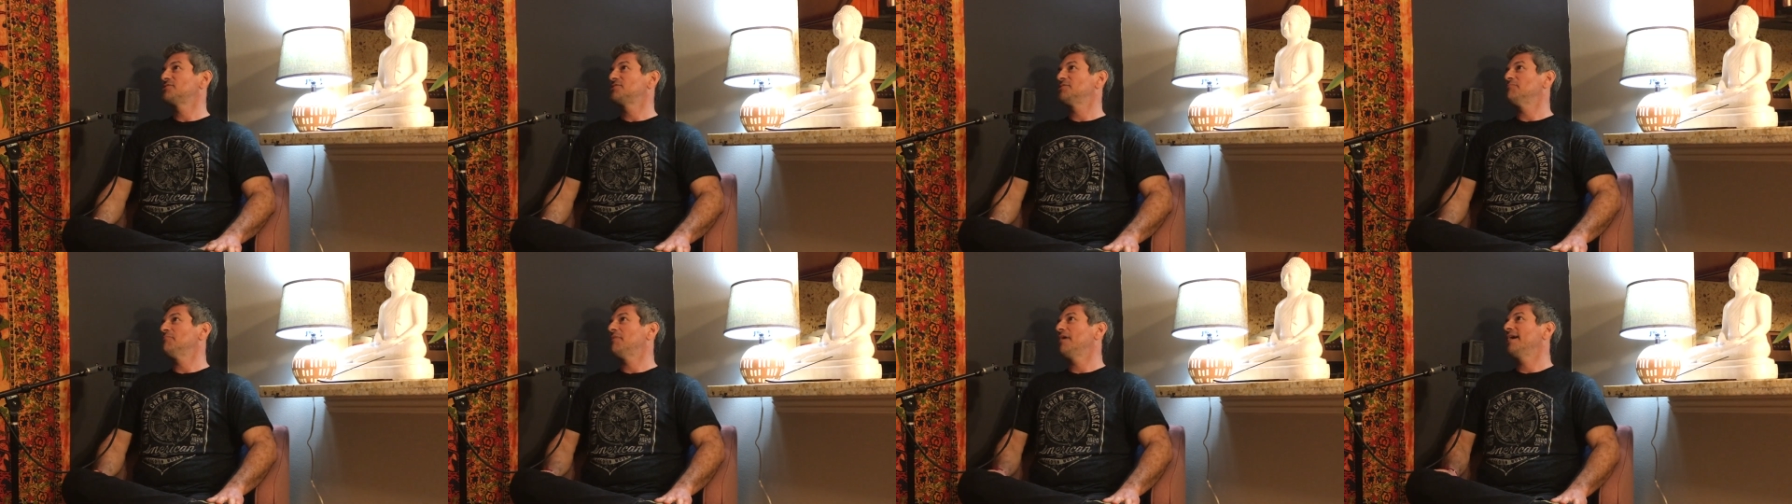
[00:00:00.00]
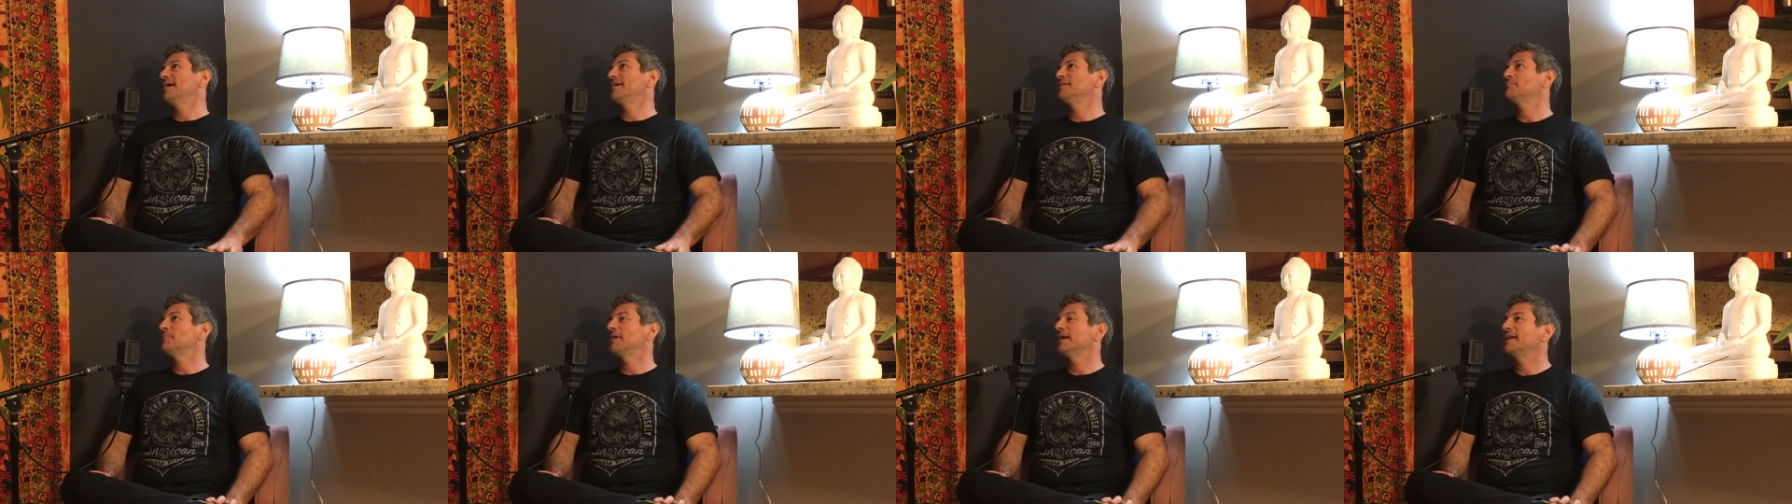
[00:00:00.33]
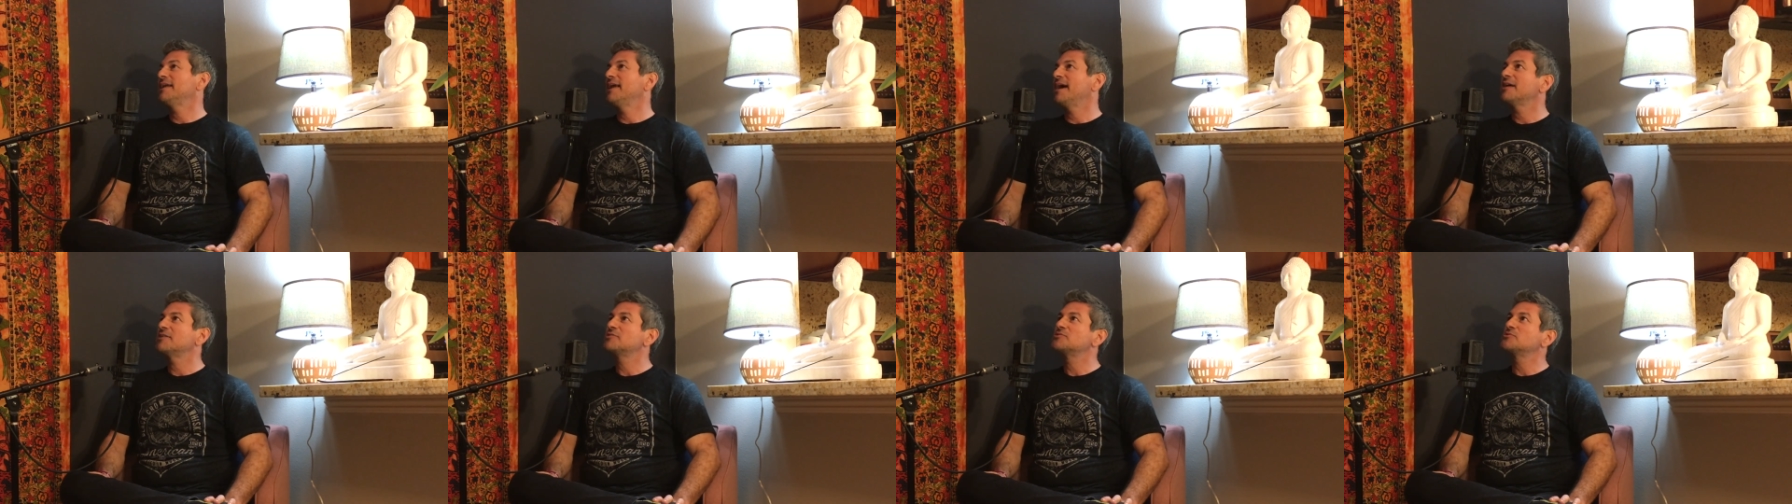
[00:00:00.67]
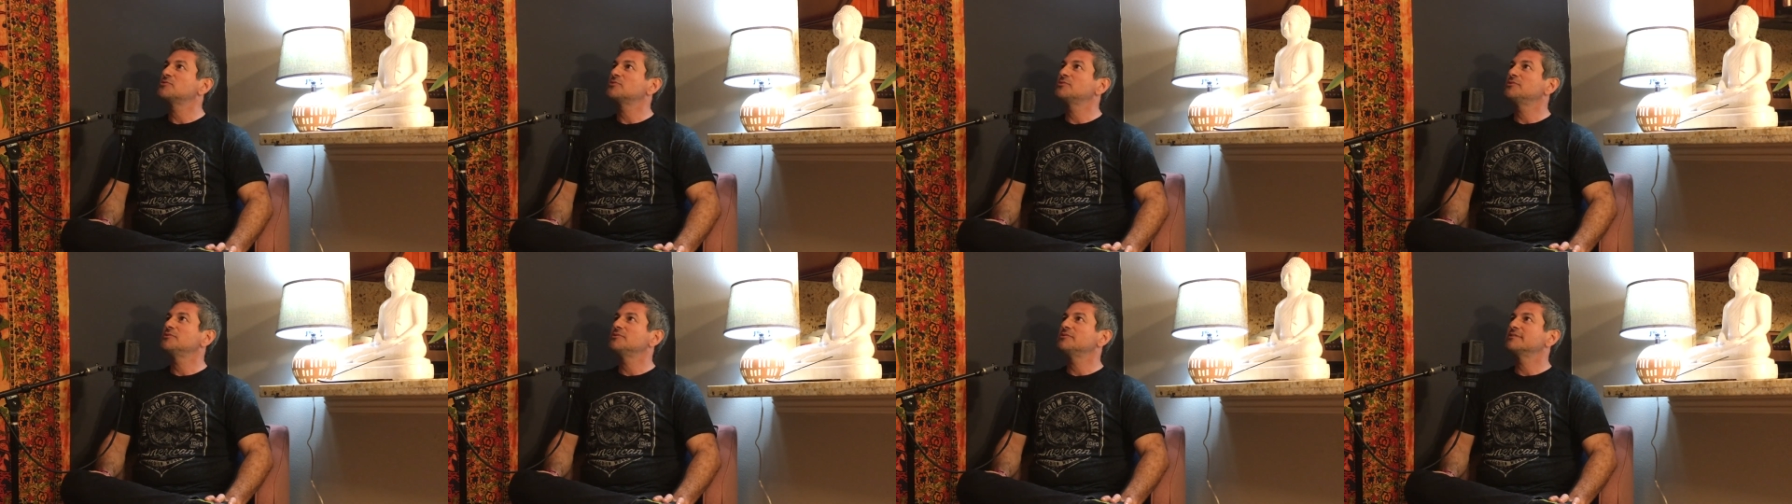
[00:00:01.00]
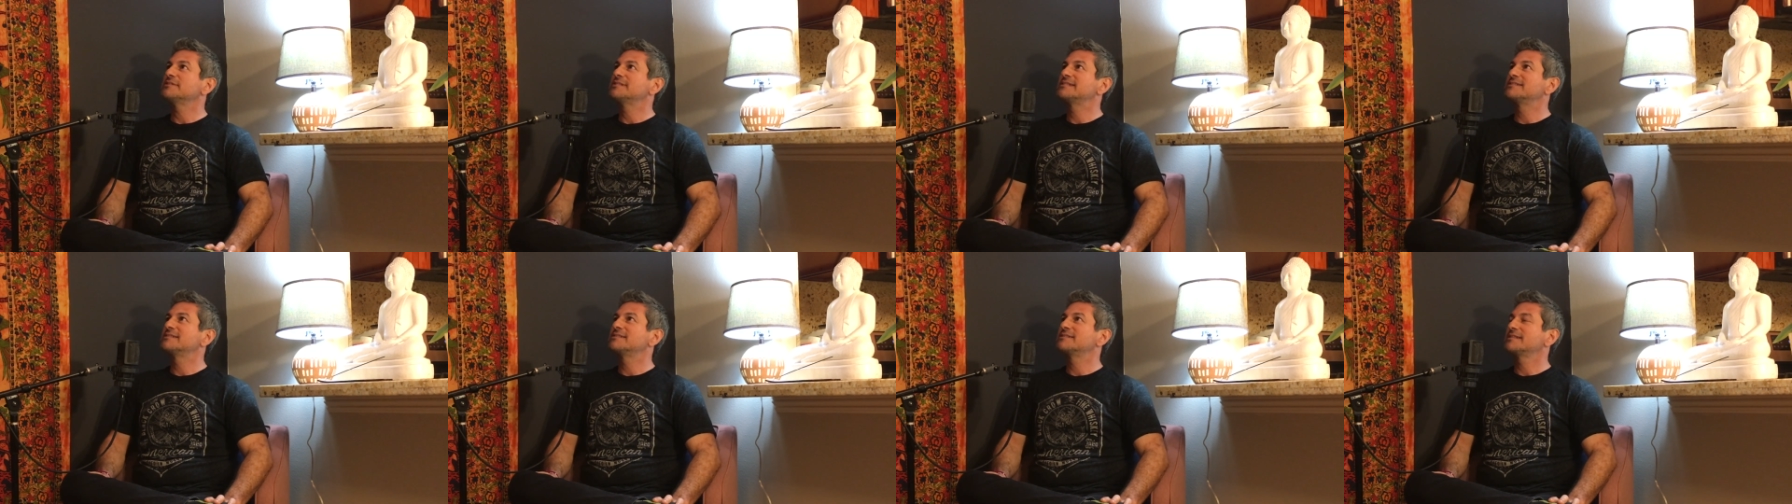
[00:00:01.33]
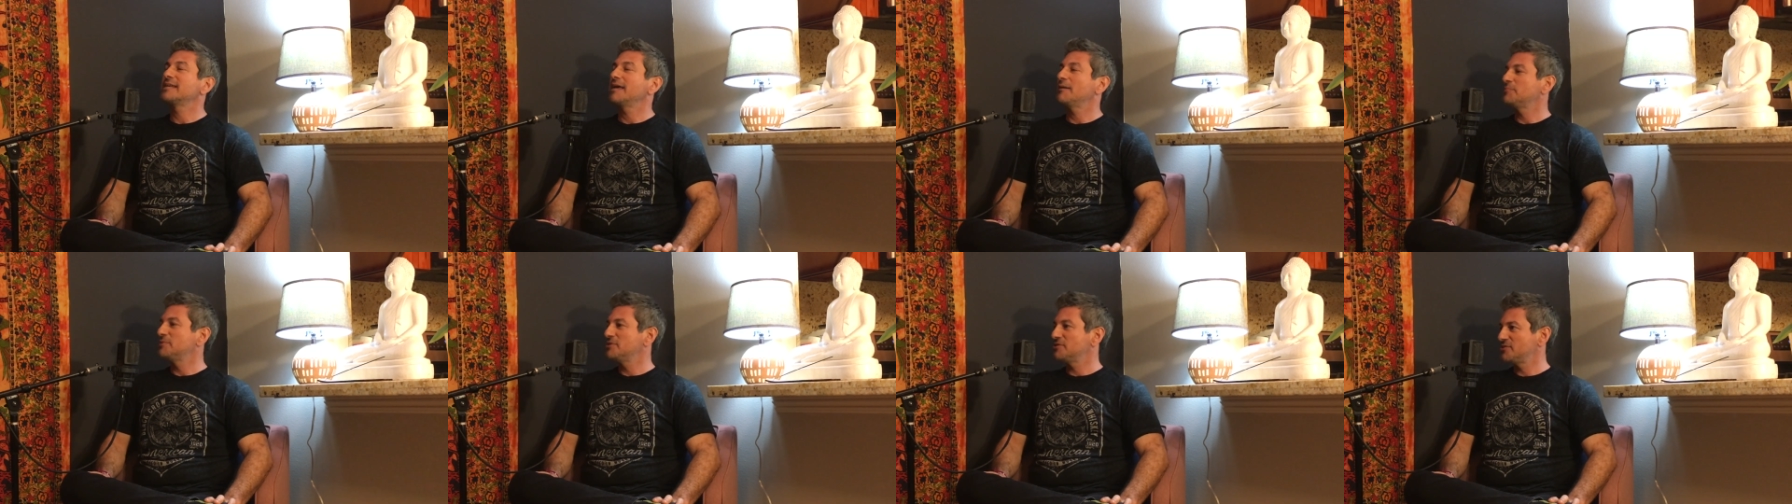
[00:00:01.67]
to mind my natural
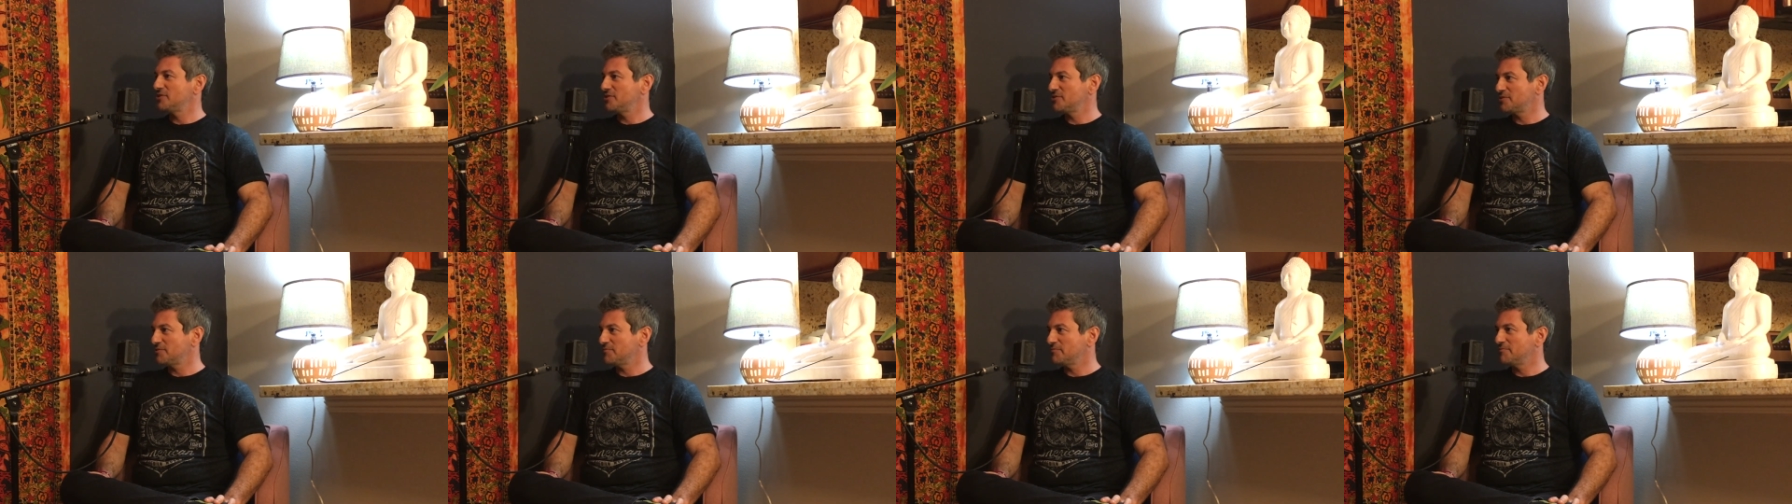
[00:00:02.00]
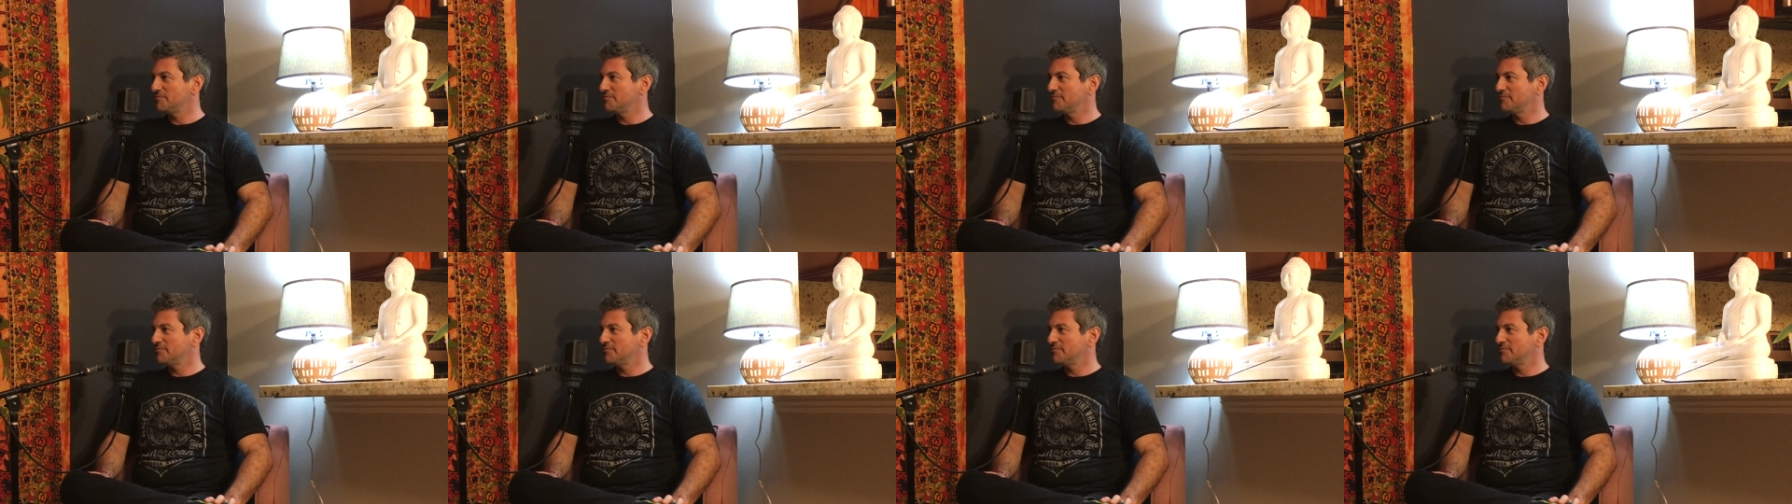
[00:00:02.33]
skepticism.